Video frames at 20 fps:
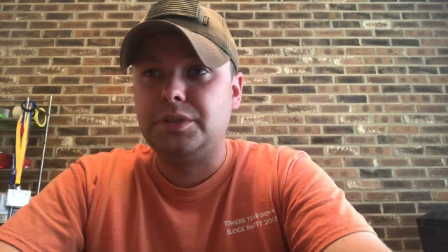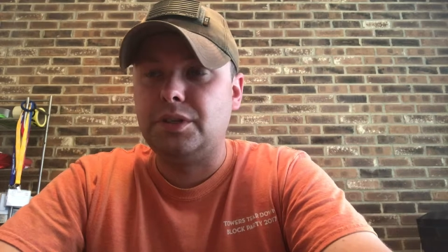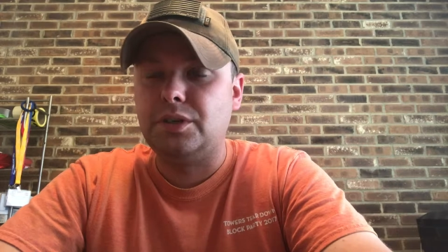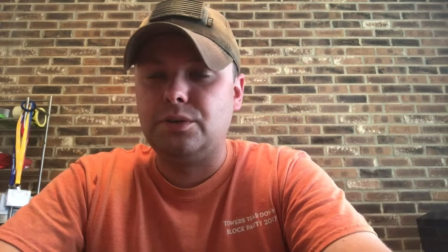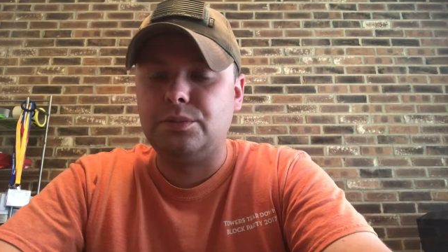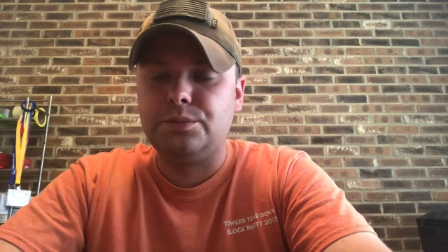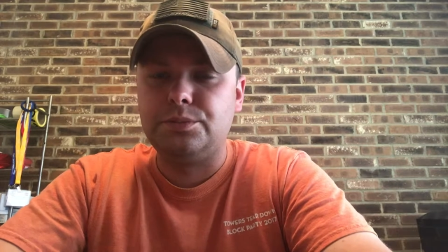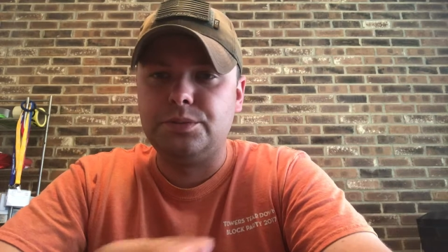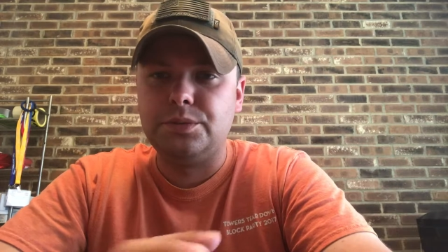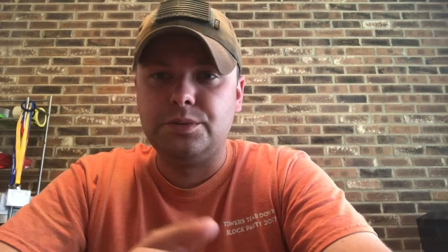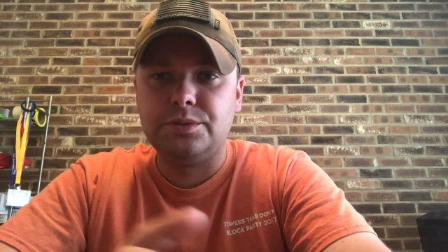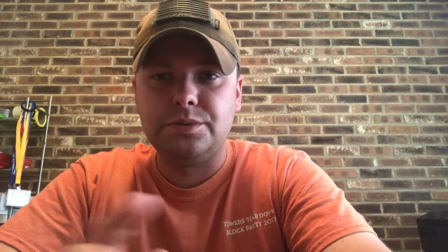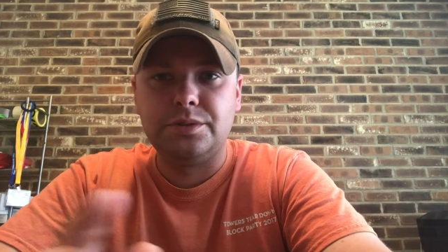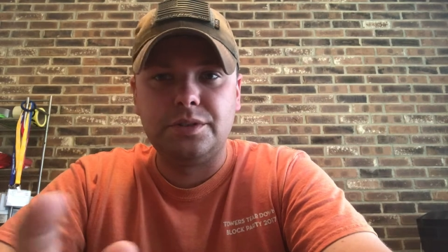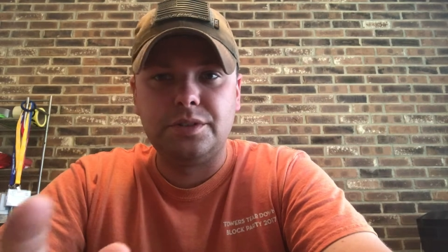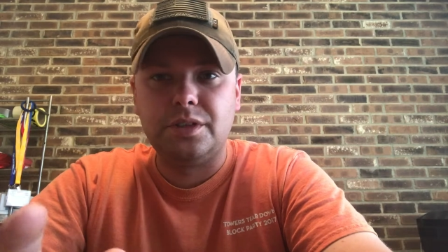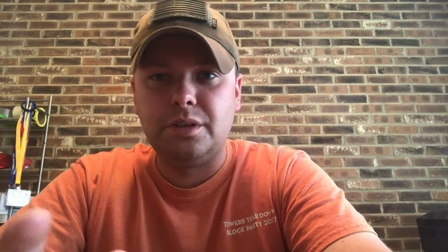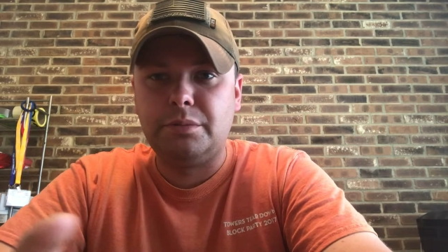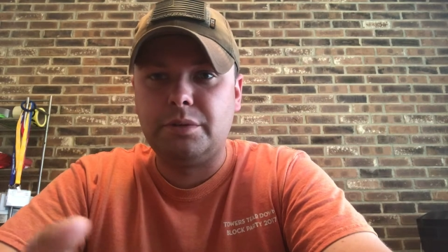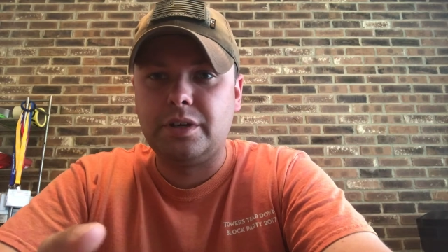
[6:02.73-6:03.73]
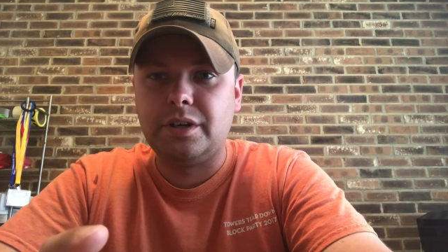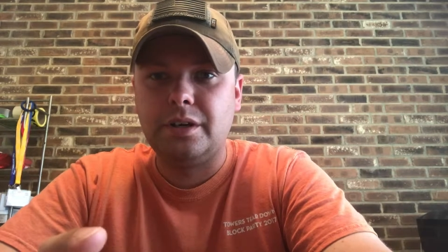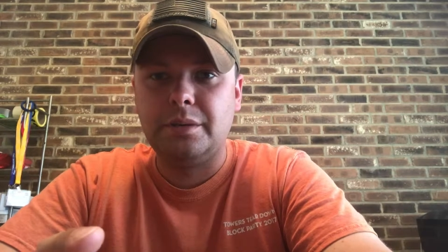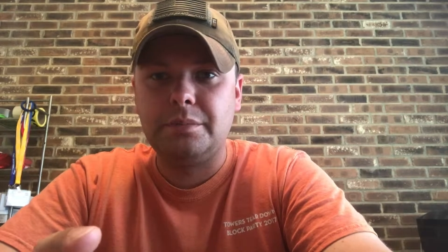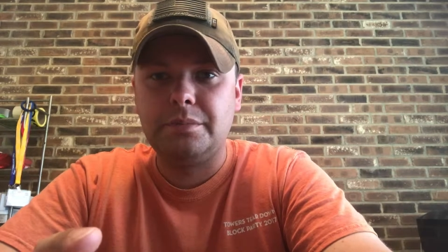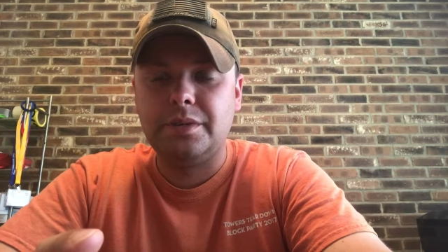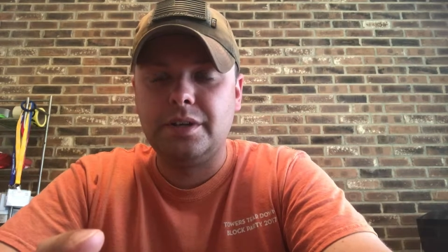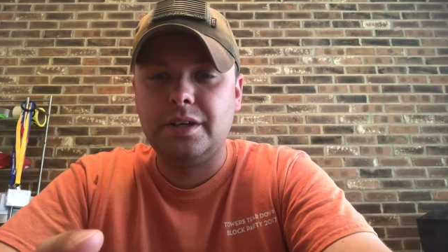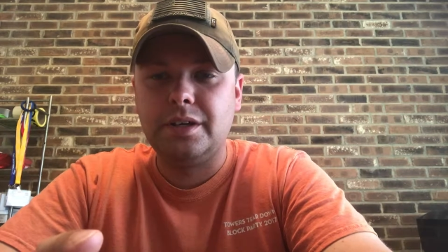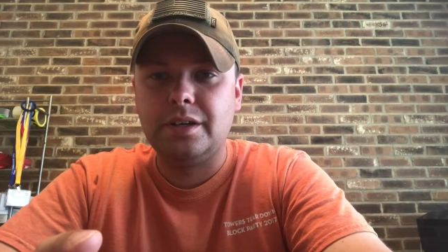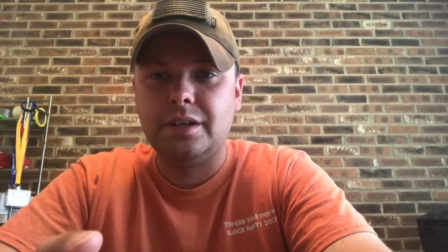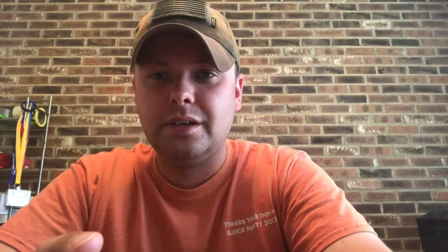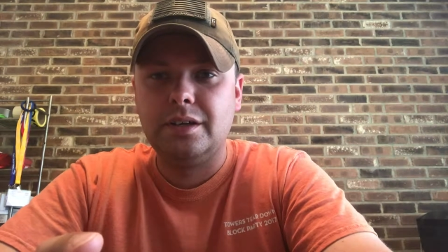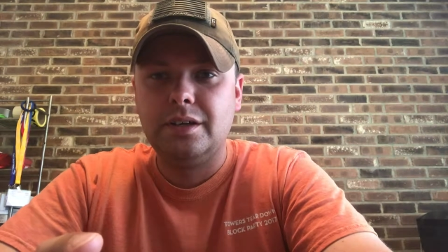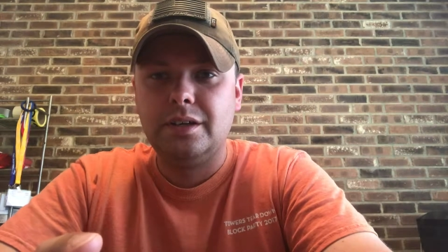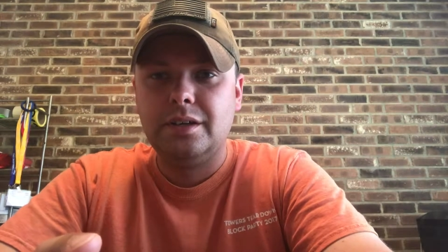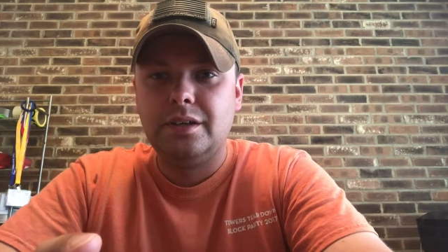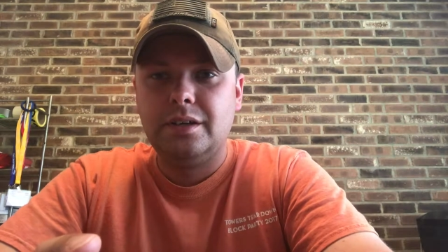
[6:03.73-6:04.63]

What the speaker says: you know, using the double cup thing.